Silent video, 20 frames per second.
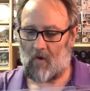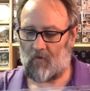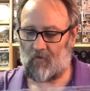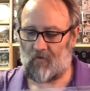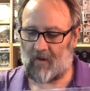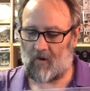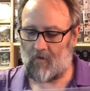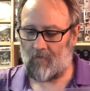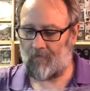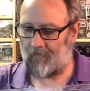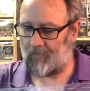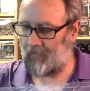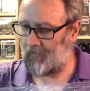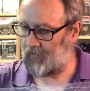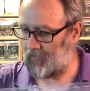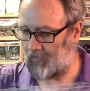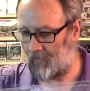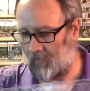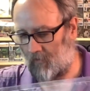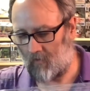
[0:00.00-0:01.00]
figure,
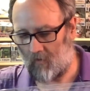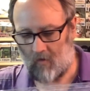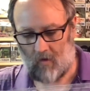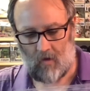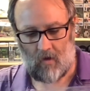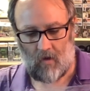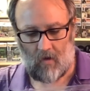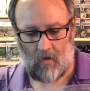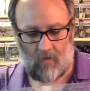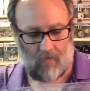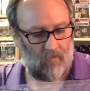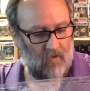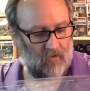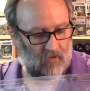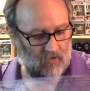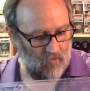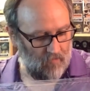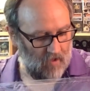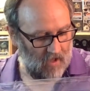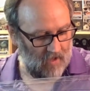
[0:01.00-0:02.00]
this is your
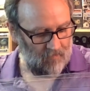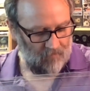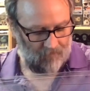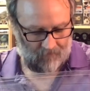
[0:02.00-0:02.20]
bottom.